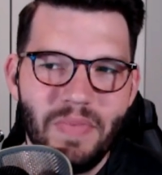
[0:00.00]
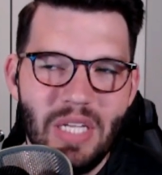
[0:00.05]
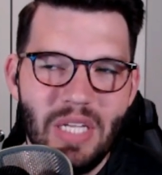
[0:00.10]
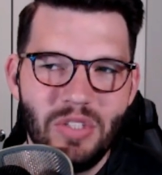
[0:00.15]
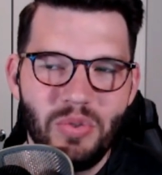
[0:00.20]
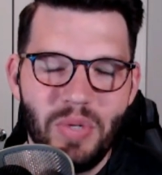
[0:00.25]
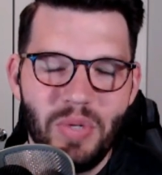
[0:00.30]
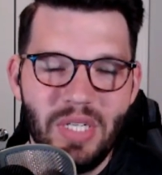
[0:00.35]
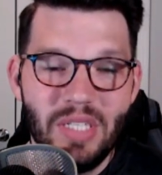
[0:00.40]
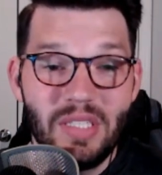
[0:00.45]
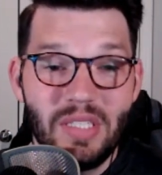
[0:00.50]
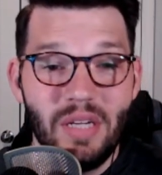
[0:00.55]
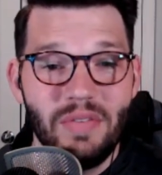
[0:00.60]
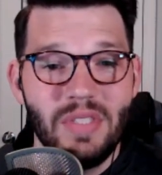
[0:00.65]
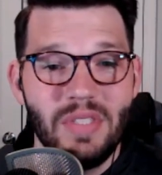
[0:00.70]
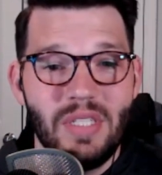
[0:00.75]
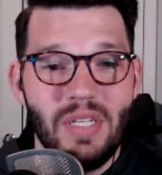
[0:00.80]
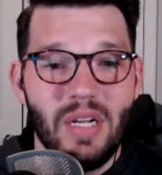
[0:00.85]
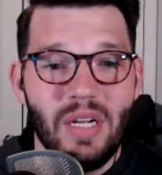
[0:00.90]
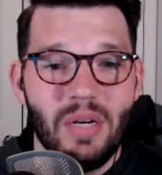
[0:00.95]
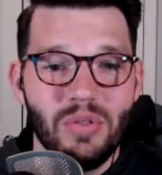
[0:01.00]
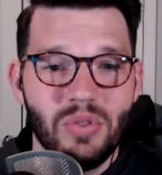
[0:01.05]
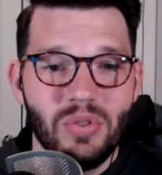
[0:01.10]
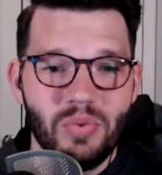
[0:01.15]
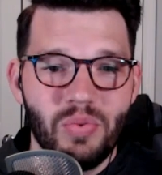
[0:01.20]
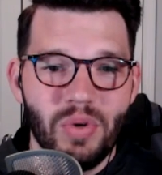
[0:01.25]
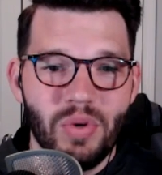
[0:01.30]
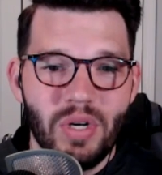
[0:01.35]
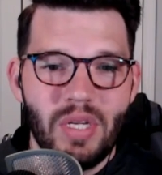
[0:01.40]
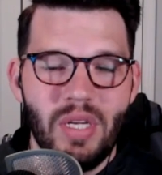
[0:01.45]
in 2017, I was
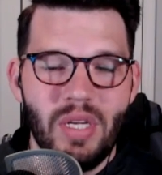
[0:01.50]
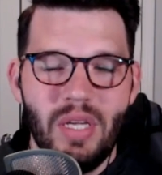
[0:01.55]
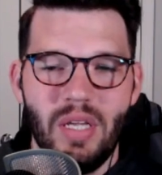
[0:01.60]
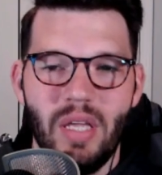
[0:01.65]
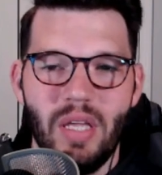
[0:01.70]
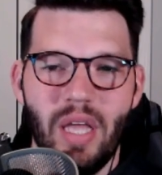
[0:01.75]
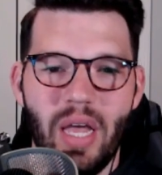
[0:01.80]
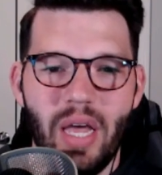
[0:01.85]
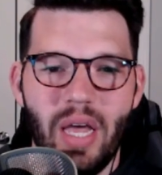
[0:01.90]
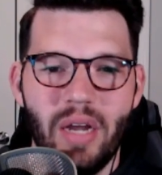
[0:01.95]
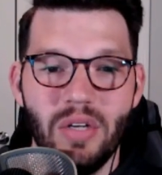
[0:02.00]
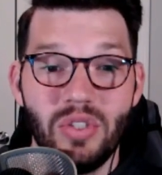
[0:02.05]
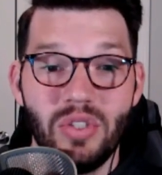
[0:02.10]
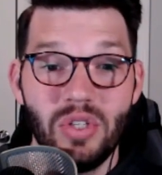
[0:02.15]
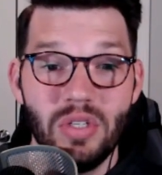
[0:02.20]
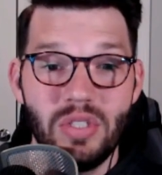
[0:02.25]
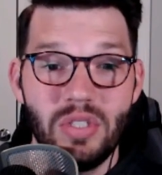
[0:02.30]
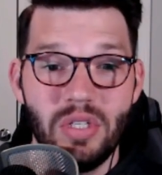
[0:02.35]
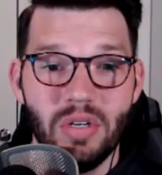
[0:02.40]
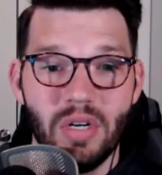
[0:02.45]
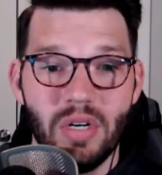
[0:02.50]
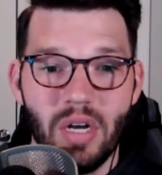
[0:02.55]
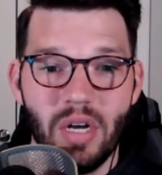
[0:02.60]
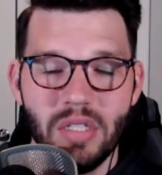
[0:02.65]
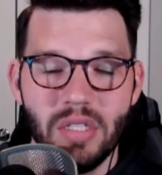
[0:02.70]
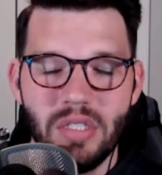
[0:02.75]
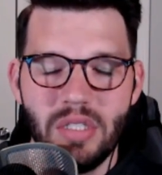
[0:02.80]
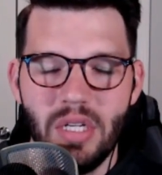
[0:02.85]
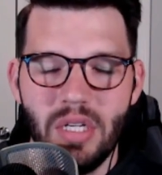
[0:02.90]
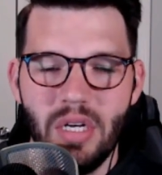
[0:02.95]
working at a church here in
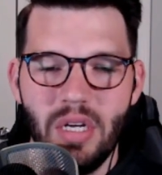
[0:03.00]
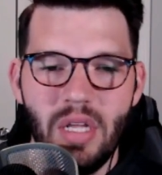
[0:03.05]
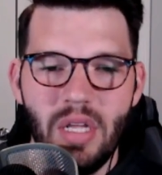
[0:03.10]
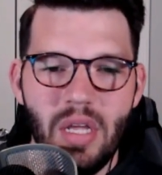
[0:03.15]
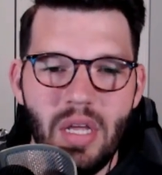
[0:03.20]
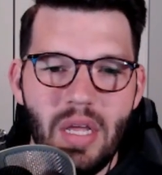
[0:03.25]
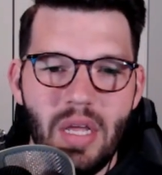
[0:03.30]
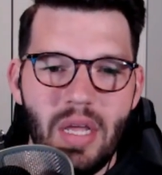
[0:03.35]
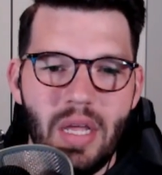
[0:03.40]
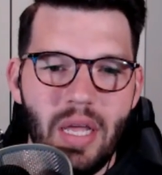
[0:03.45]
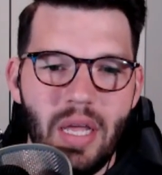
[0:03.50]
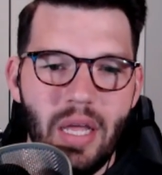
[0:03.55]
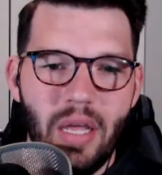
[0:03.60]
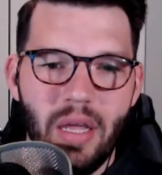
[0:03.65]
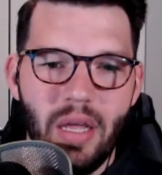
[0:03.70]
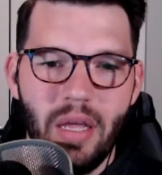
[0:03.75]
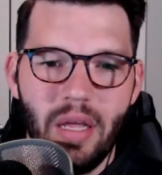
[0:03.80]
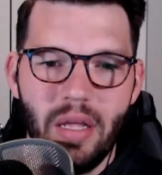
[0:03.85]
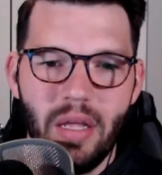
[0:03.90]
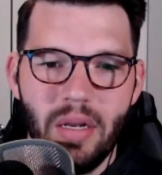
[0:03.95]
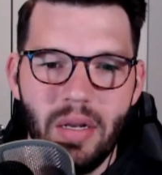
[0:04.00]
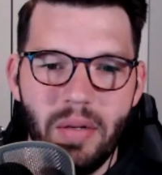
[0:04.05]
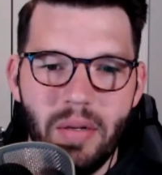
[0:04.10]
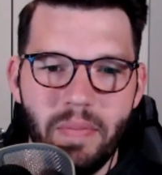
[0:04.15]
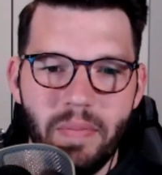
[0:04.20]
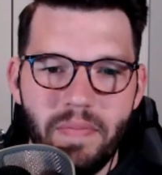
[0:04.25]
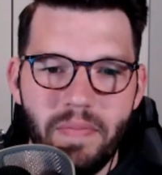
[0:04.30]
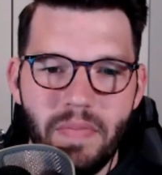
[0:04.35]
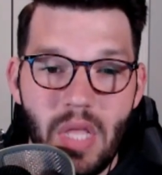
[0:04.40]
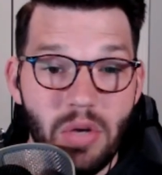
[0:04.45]
Austin, and
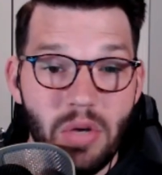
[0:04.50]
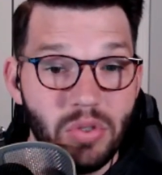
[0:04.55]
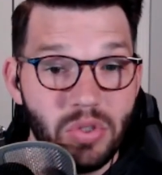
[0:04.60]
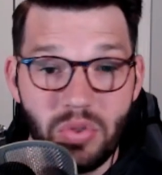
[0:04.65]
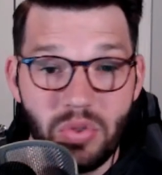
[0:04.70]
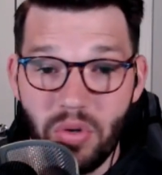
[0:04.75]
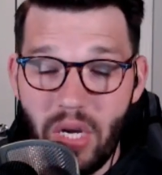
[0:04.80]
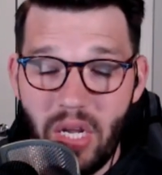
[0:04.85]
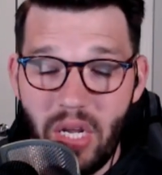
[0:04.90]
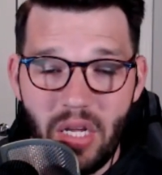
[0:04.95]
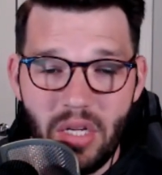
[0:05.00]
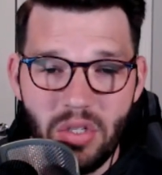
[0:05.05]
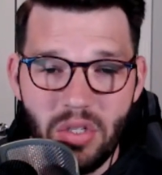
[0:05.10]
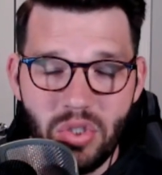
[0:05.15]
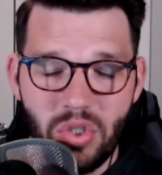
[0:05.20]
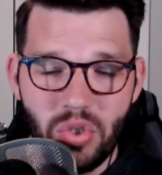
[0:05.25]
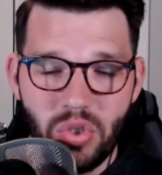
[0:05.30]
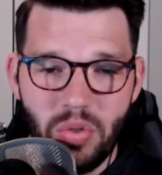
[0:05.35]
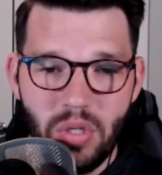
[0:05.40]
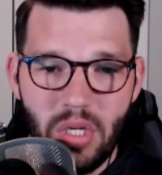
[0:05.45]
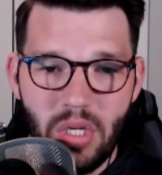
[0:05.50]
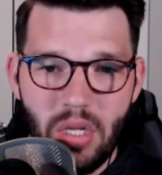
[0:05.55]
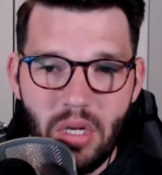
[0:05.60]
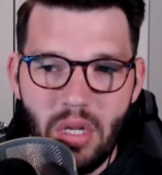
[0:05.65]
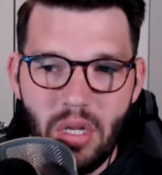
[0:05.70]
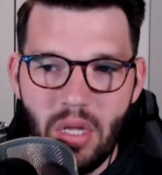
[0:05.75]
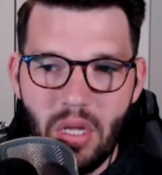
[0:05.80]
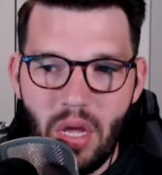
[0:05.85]
it was great. I enjoyed it.